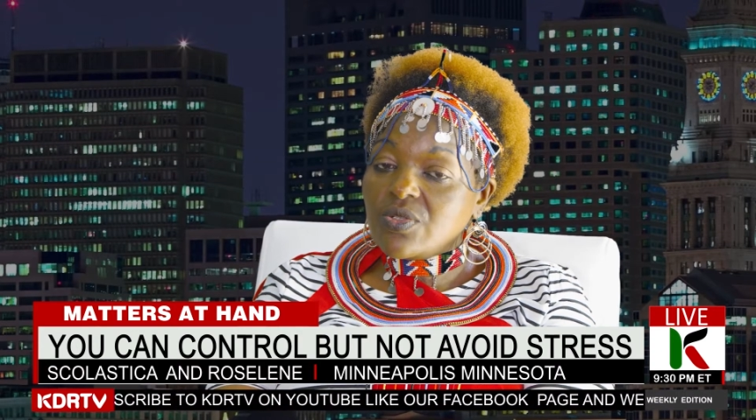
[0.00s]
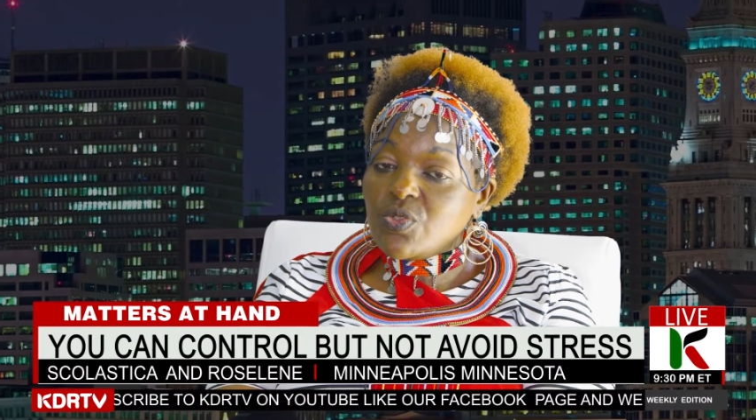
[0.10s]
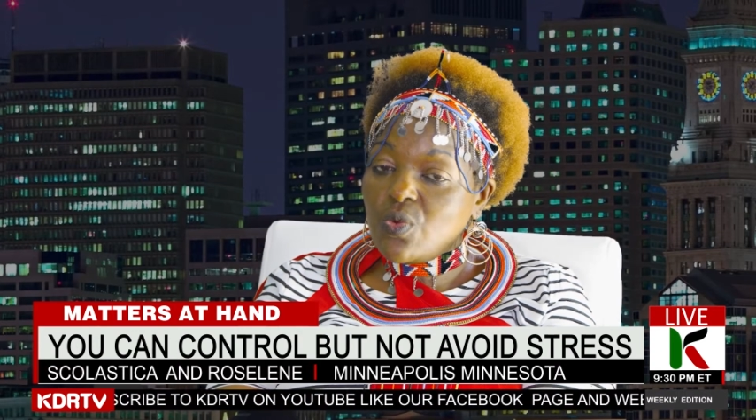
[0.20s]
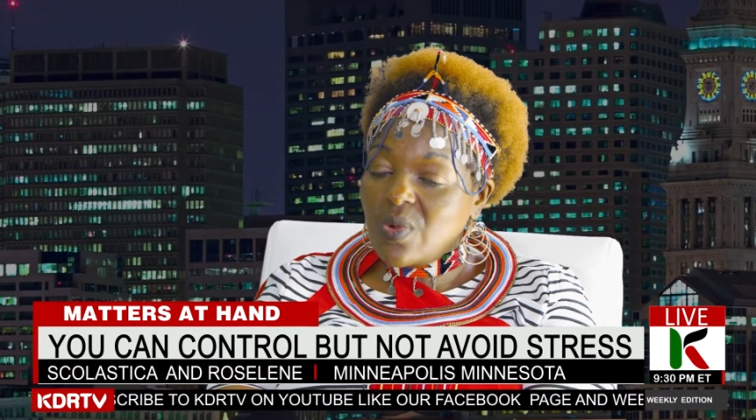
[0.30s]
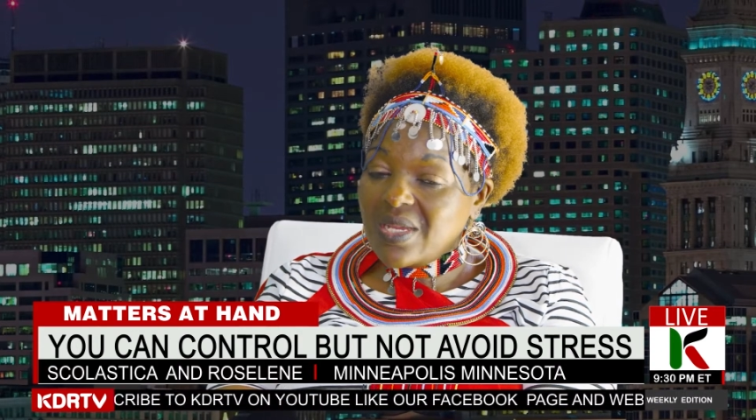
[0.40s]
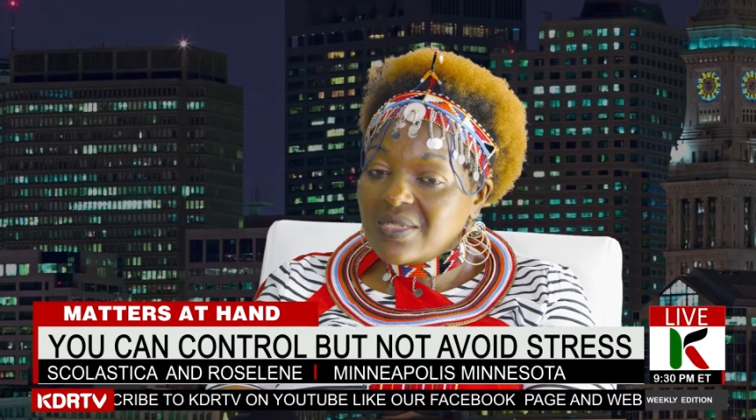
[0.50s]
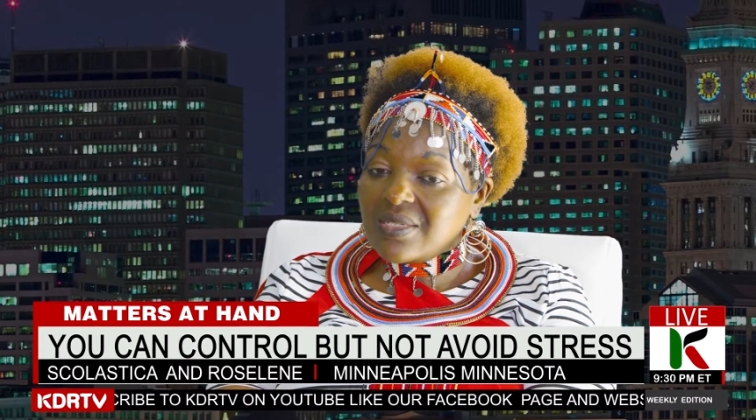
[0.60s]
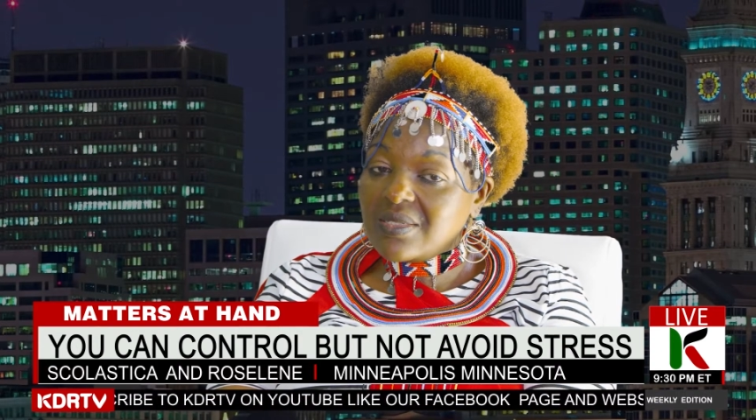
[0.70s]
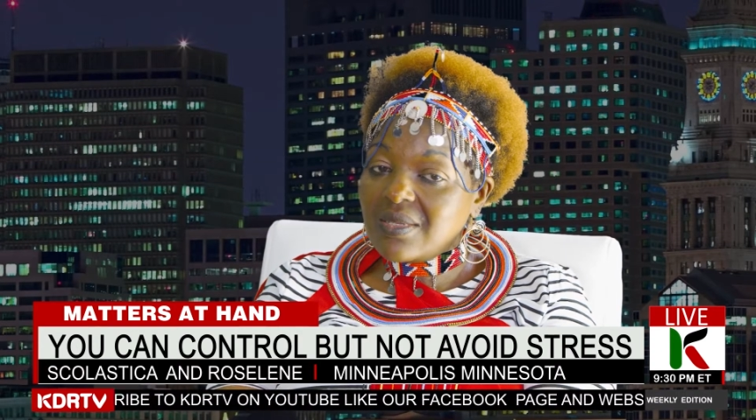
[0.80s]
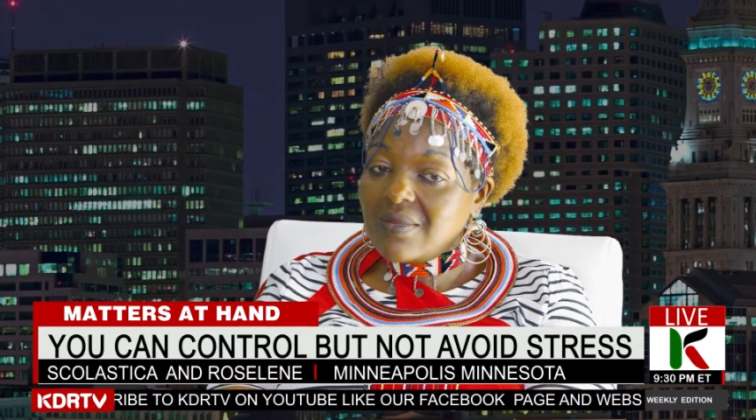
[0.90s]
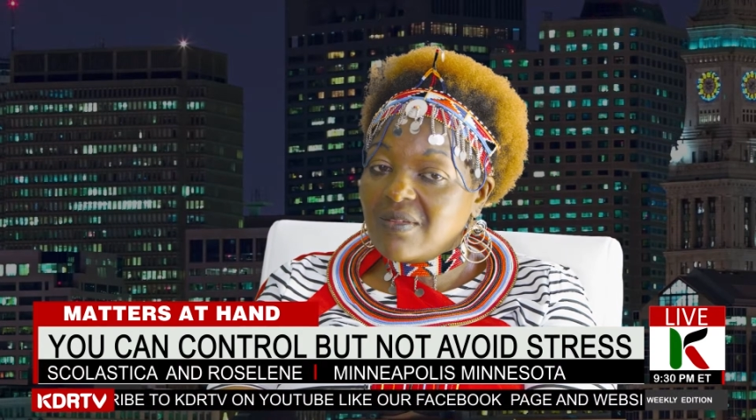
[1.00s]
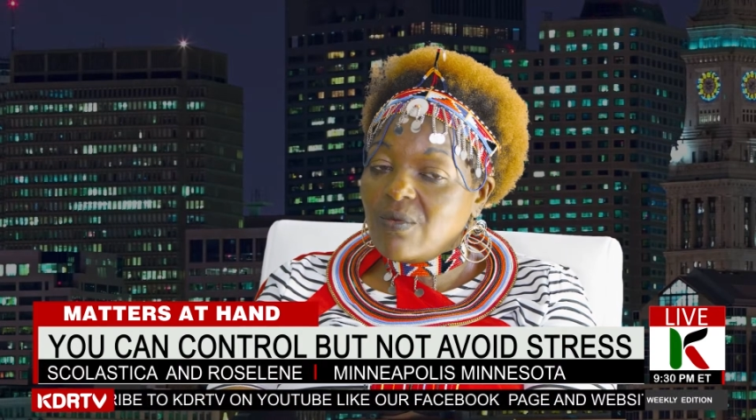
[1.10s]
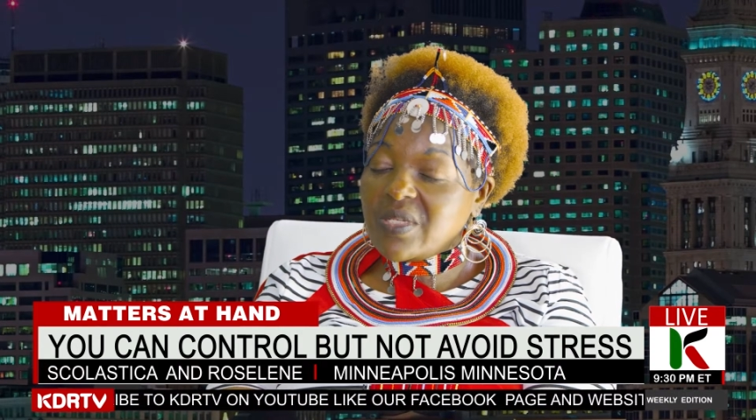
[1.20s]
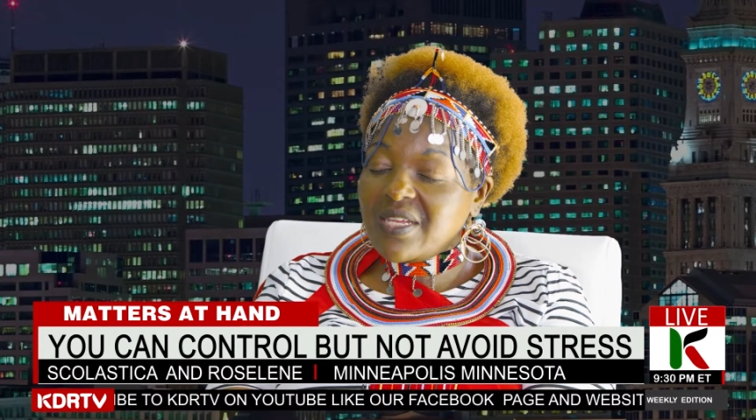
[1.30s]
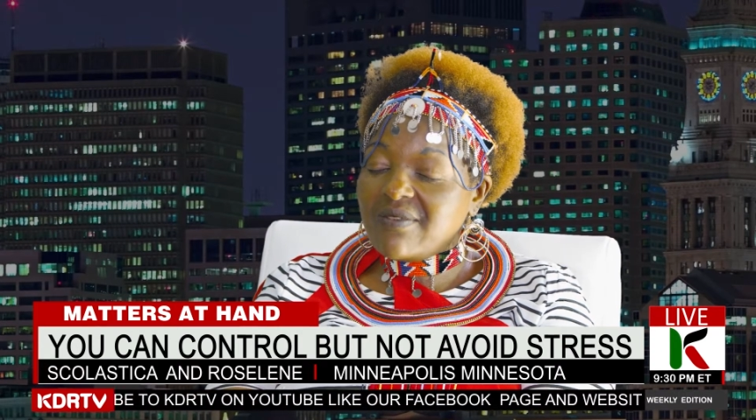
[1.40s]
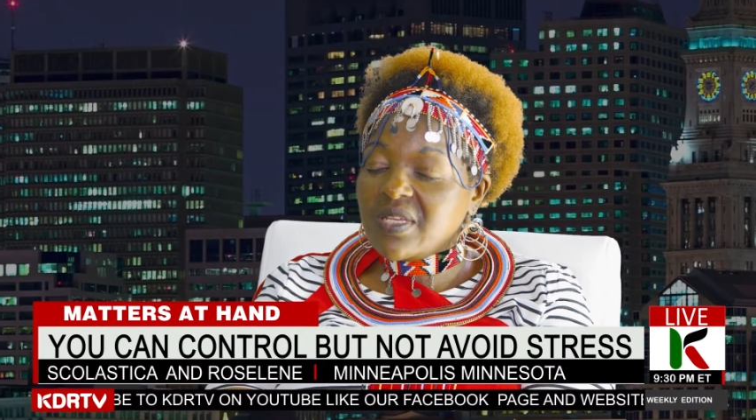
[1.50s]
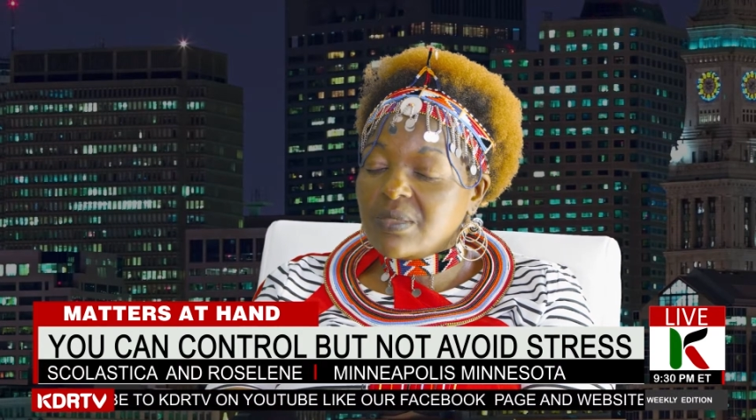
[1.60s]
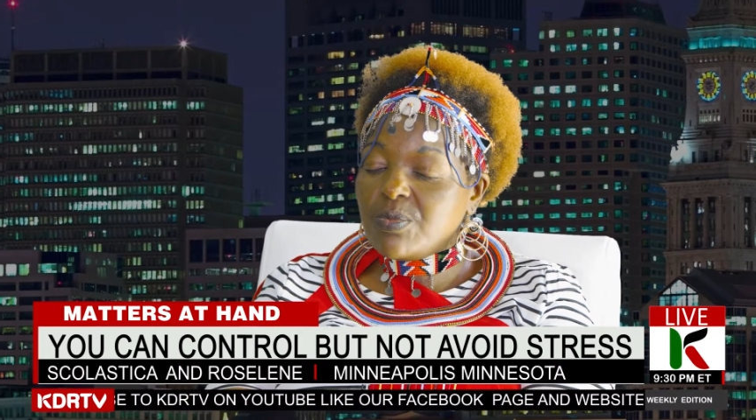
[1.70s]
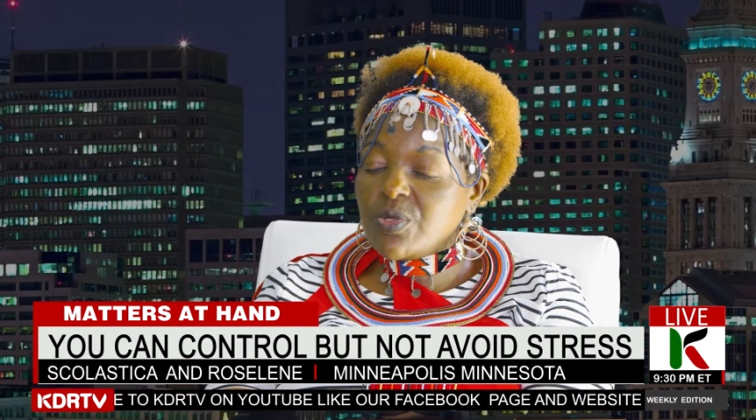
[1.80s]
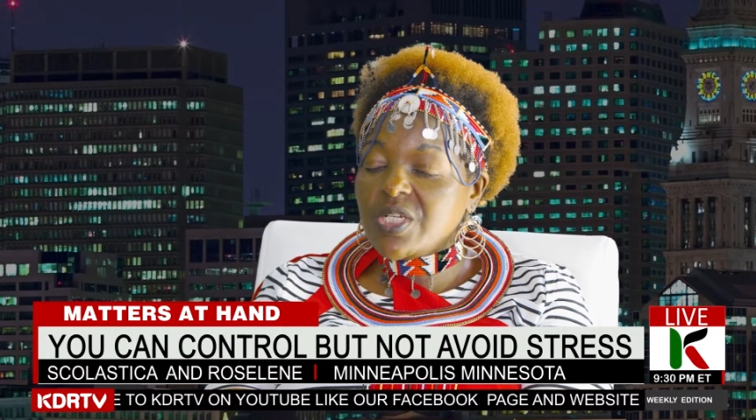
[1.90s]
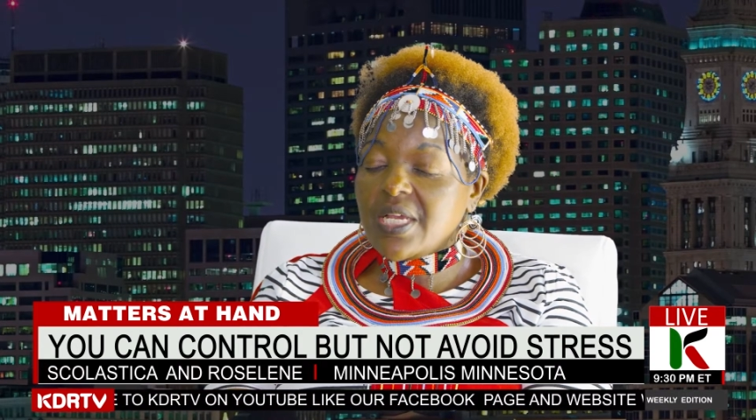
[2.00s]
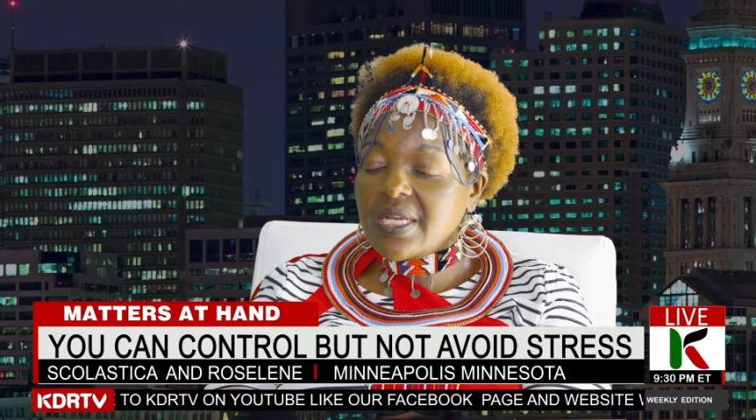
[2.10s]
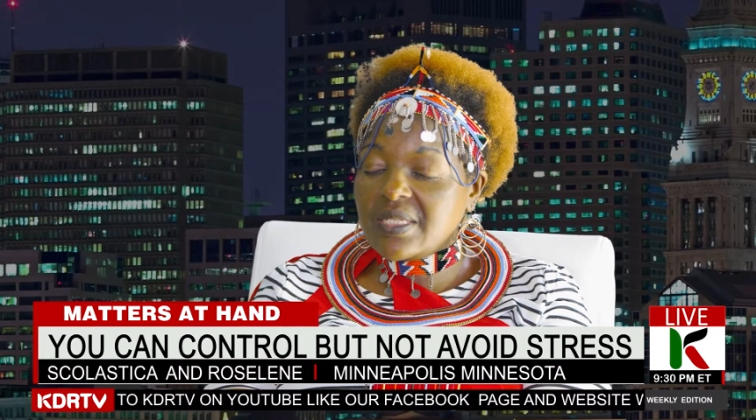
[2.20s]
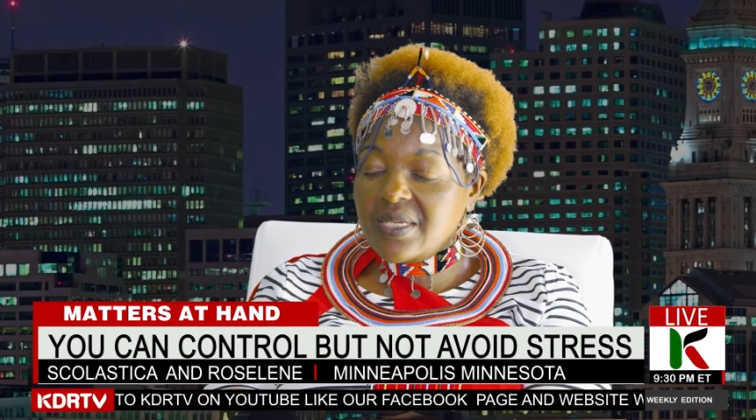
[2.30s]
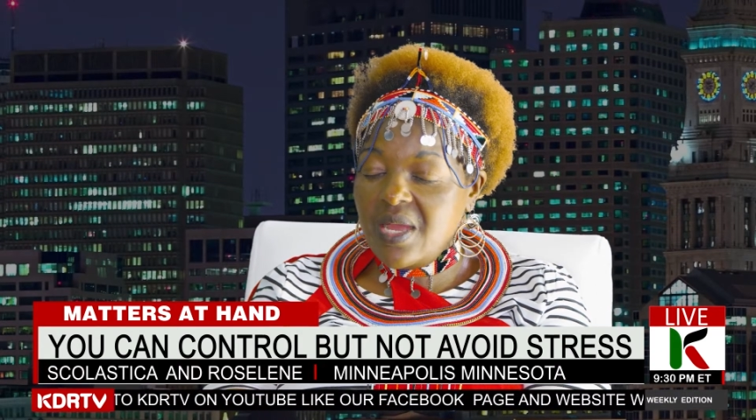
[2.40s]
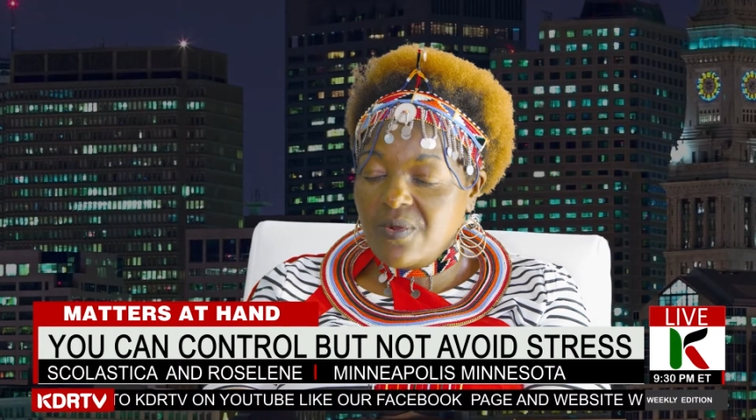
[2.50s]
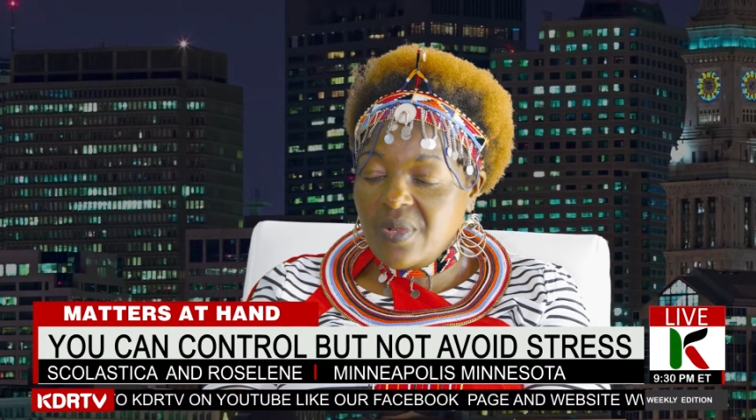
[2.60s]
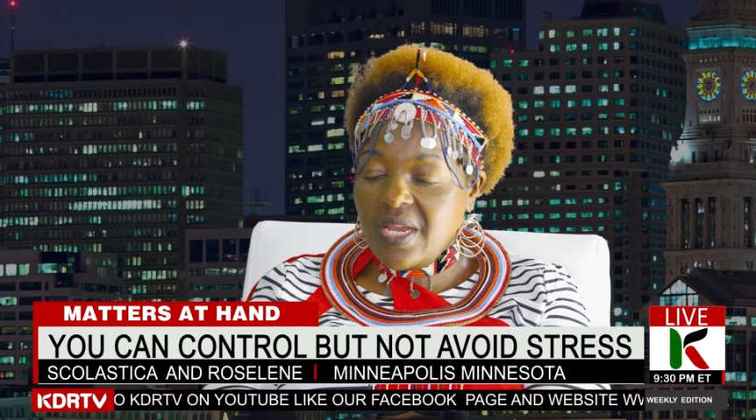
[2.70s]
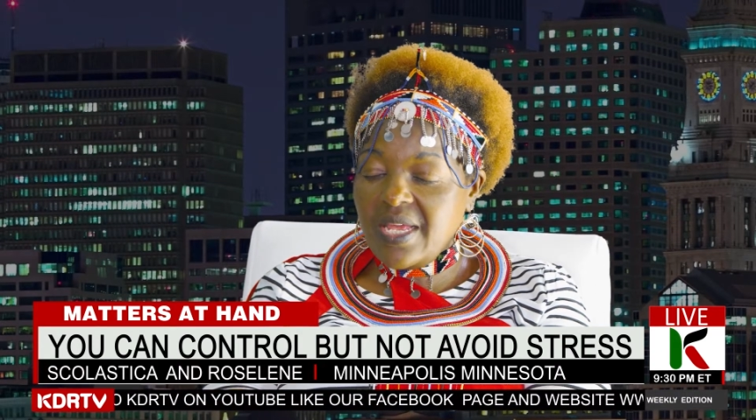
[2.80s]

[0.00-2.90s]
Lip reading: towards whatever is pushing us down,